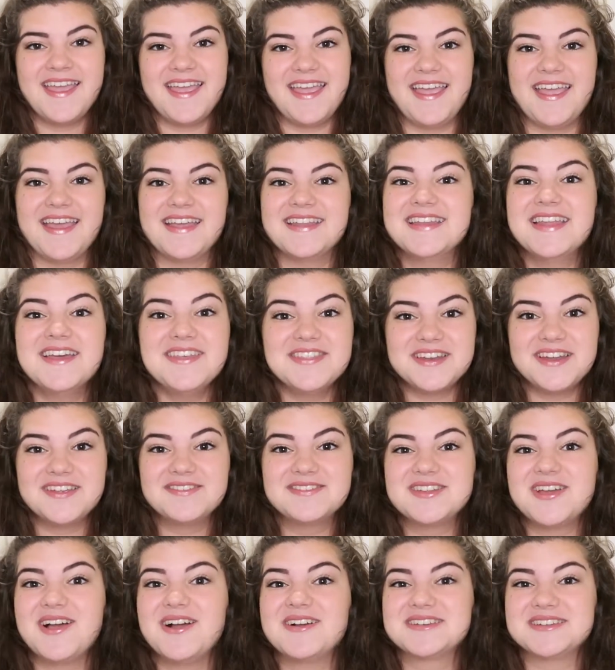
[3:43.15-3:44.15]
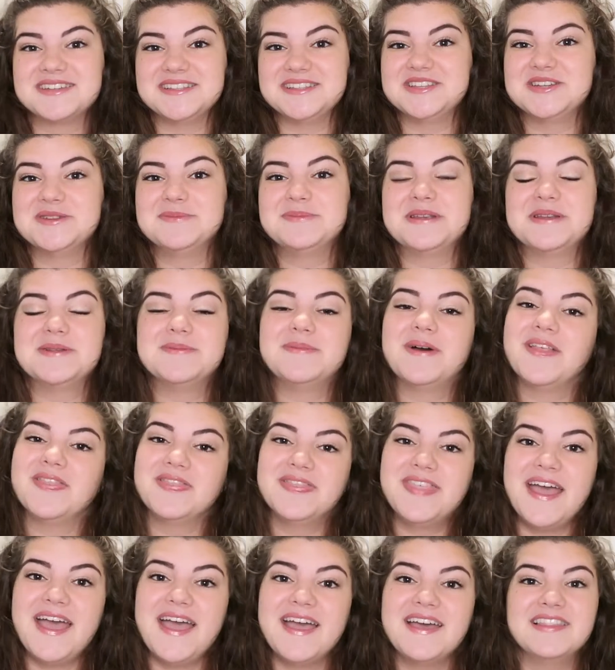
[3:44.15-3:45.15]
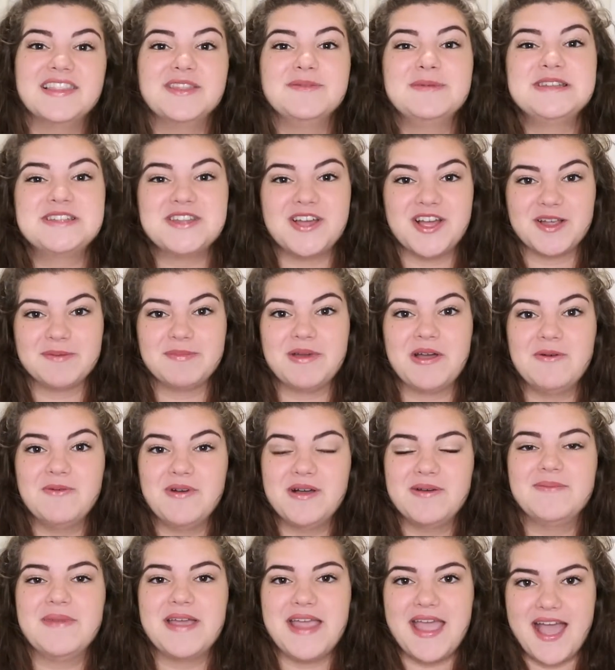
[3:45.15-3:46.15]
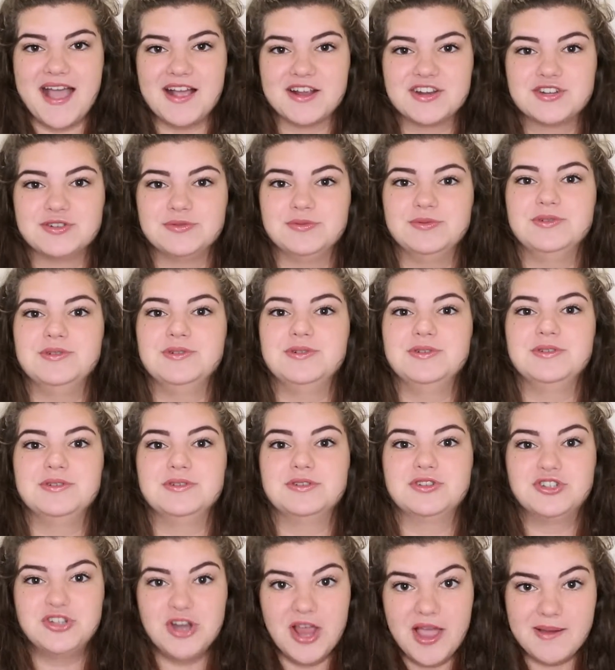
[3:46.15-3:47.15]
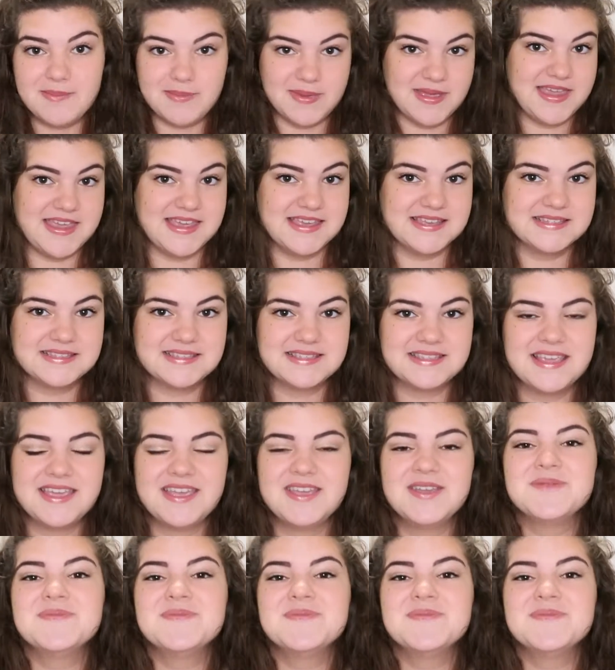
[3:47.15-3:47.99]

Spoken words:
And now that I've talked a little bit about that, let me talk about what my actual job is.